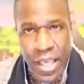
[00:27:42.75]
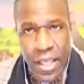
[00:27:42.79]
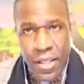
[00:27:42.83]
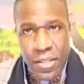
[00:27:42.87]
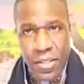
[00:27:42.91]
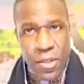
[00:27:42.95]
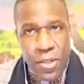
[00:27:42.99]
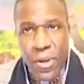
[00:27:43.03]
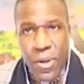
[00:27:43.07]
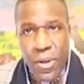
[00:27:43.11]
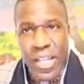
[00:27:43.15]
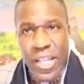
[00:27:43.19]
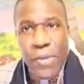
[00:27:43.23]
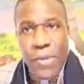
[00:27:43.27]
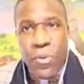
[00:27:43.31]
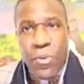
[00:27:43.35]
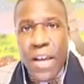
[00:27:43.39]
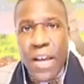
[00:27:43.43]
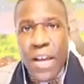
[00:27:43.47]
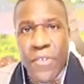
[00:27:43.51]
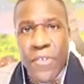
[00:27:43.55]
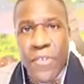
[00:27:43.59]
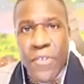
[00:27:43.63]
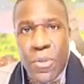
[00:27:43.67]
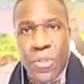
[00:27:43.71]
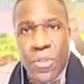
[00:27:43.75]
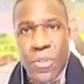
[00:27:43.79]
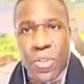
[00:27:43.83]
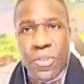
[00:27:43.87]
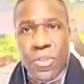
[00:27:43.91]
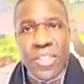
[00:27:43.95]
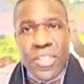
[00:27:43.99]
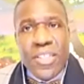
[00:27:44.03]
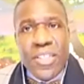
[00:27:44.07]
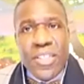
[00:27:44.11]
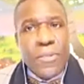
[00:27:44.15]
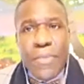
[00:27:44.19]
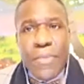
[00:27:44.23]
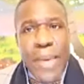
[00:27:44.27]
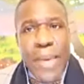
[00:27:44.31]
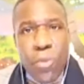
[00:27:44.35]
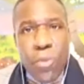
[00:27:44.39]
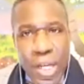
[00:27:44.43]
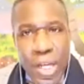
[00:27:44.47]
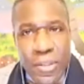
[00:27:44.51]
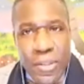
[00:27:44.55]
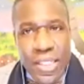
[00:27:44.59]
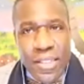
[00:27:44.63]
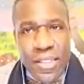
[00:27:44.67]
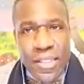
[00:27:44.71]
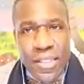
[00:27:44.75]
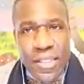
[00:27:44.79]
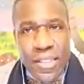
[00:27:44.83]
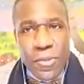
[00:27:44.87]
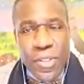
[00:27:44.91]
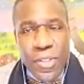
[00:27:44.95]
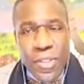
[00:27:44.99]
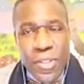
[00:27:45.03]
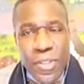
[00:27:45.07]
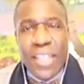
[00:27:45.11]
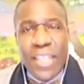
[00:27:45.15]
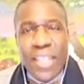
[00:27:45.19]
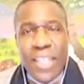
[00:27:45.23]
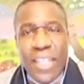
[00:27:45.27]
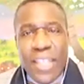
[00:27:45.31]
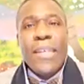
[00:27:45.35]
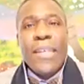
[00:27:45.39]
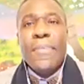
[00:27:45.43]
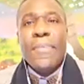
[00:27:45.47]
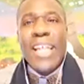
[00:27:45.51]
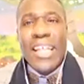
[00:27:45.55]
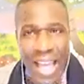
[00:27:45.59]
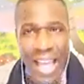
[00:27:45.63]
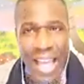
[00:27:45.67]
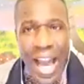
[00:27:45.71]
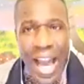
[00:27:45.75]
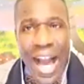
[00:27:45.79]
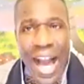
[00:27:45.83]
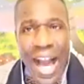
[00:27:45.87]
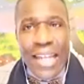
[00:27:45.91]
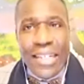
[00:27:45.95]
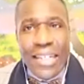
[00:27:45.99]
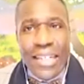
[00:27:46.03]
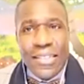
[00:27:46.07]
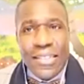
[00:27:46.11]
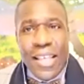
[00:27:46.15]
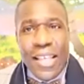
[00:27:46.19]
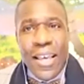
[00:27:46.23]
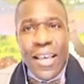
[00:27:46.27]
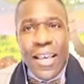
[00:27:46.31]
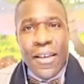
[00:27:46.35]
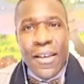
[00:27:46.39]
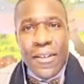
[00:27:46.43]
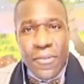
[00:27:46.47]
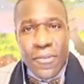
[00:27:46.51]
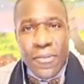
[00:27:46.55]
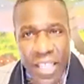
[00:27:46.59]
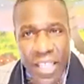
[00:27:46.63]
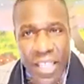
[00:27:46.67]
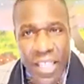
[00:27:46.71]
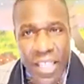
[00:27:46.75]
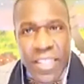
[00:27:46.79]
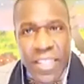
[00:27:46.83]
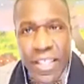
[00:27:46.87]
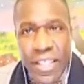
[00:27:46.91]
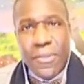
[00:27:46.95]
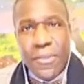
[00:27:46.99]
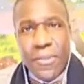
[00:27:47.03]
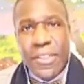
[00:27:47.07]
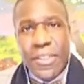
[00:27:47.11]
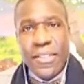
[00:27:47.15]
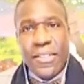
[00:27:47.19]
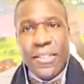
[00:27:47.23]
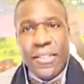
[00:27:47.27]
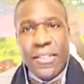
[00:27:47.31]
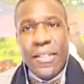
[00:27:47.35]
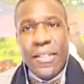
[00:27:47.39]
So whatever you do, just make wellness, eliminate the I-ness in the illness,